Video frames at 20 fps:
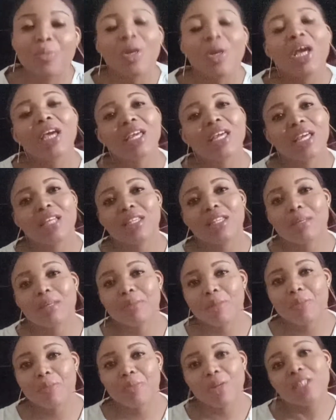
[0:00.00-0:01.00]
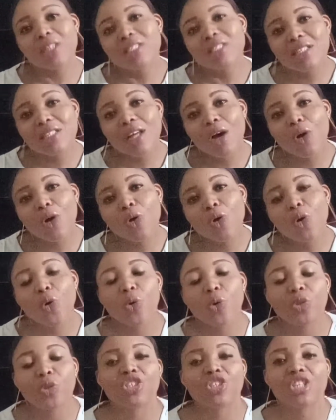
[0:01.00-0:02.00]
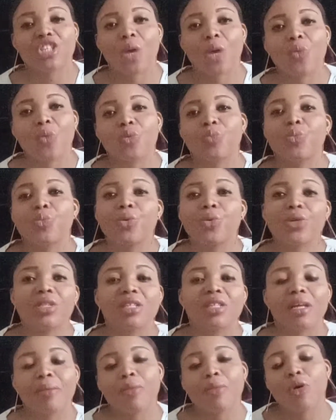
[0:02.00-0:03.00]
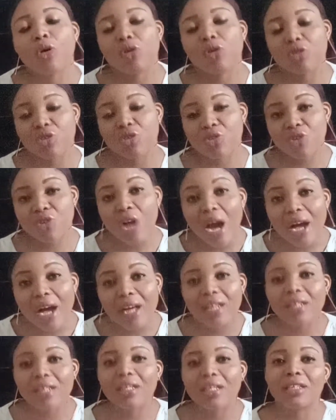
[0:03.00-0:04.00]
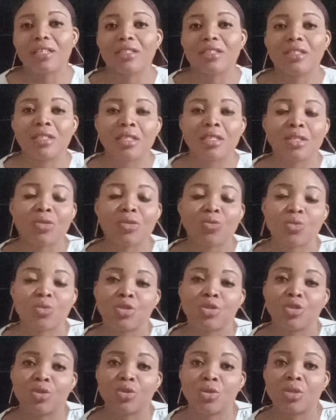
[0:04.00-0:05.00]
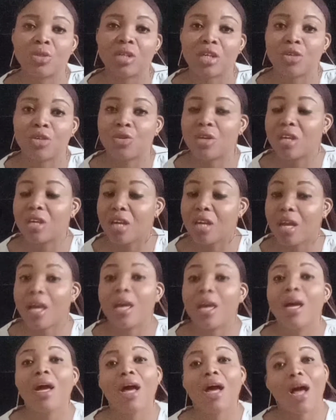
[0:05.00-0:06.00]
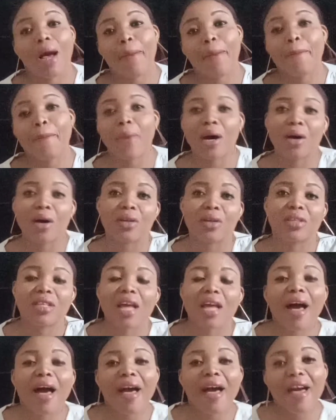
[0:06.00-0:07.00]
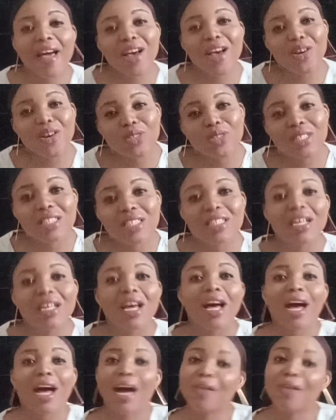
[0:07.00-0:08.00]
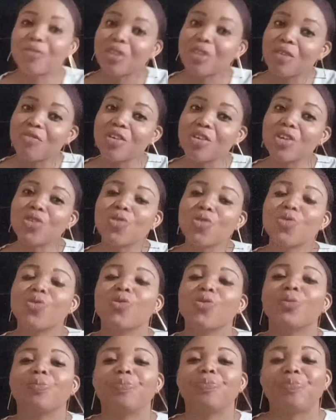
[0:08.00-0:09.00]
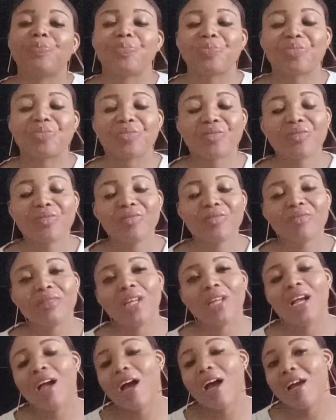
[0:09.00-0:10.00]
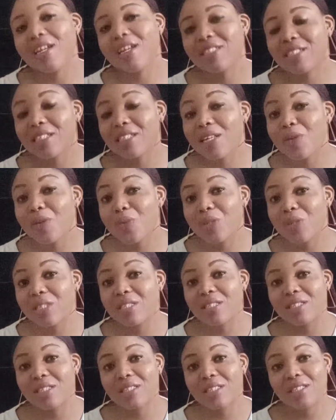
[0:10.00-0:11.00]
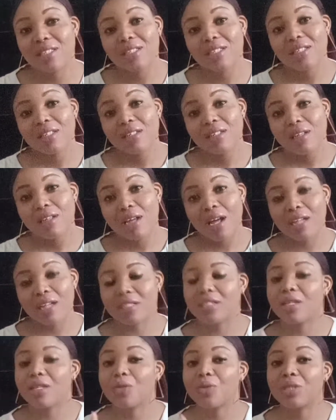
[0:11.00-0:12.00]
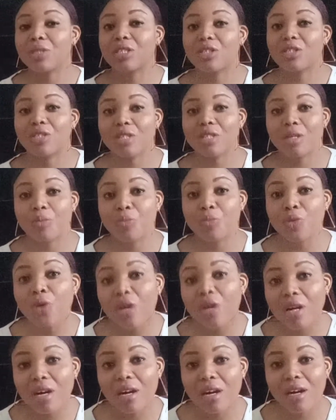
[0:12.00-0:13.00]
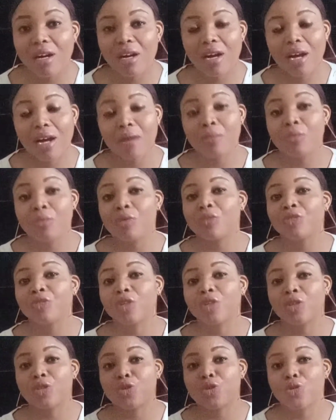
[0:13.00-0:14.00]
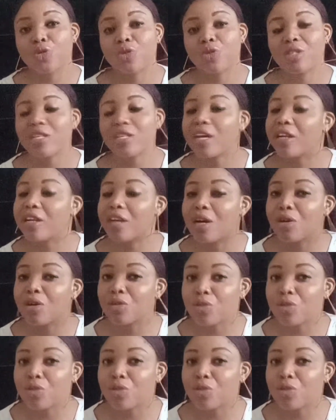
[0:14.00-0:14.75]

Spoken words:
get them a personal coach that will put them on track, and this would show that you care about their health. I've given you, I started with a book and moved on to sandals or